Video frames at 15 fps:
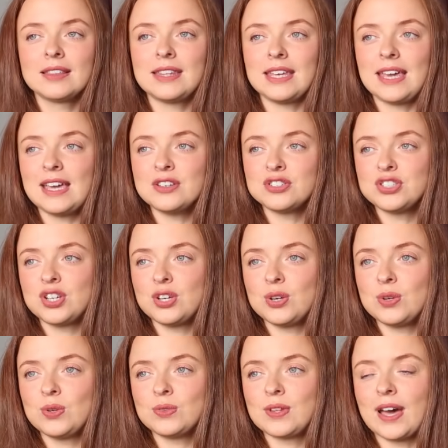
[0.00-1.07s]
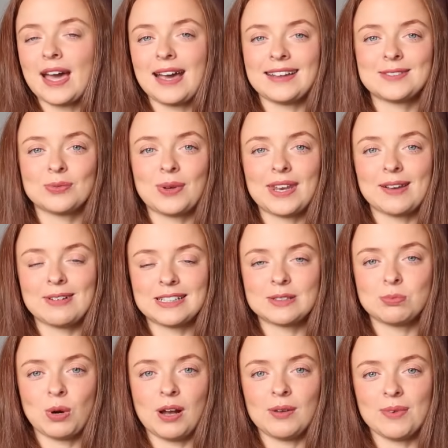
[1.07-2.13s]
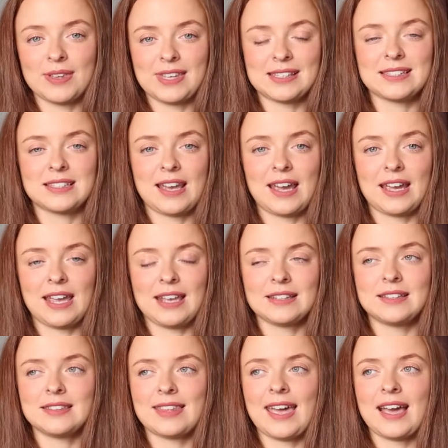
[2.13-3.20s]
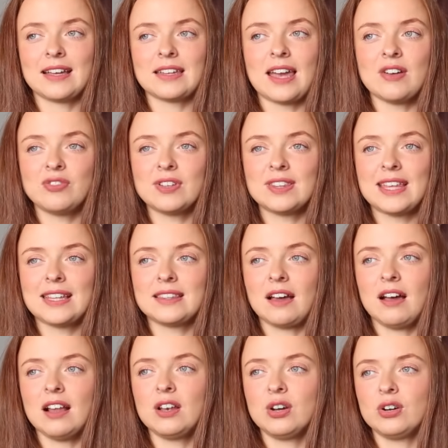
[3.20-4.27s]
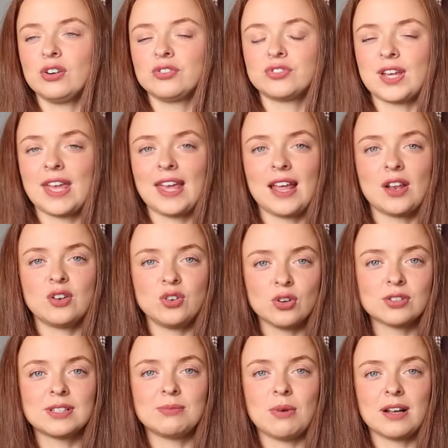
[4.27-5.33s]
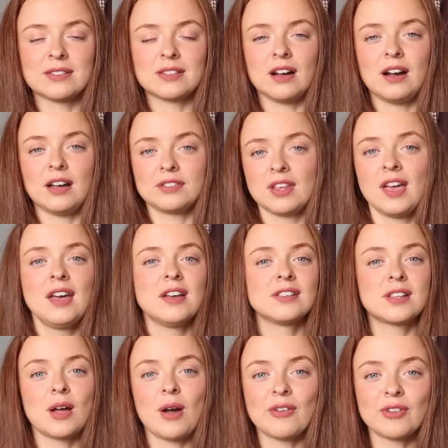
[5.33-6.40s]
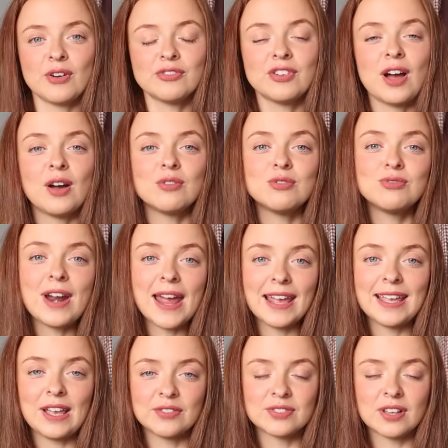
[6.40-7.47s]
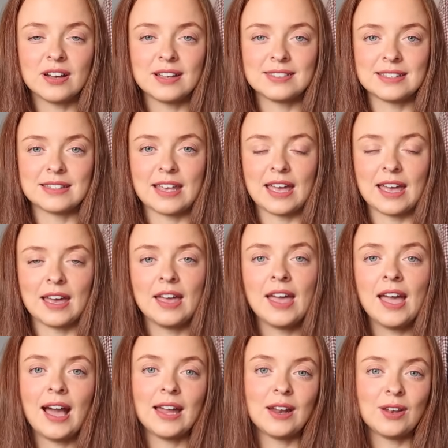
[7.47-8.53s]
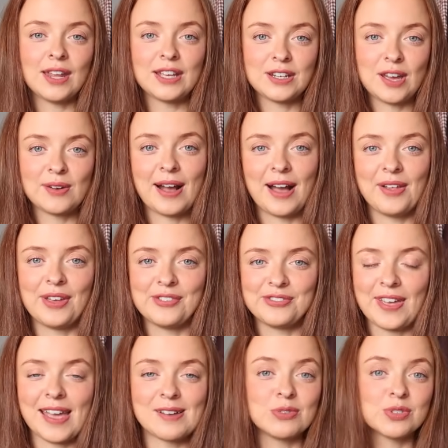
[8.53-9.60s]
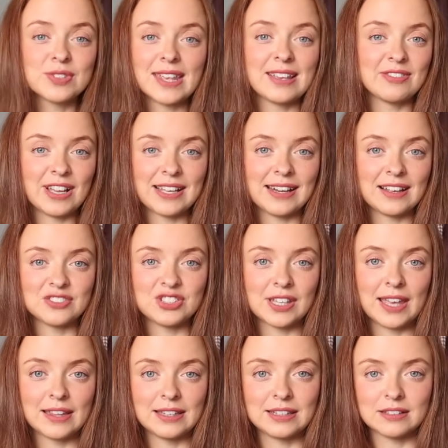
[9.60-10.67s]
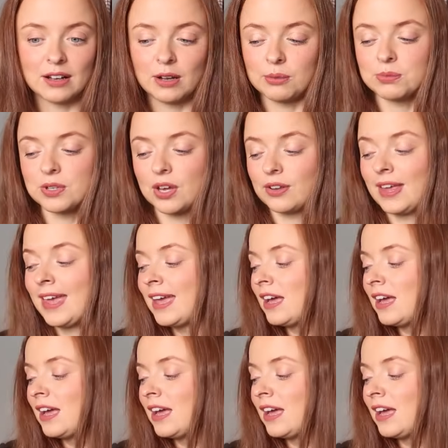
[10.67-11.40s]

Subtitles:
The issue that I had when I went to Primark yesterday is that they had everything that I loved not in my size. So I've gone for an array of sizes here and I'll let you know how they fit and we'll see if I can actually get these items on.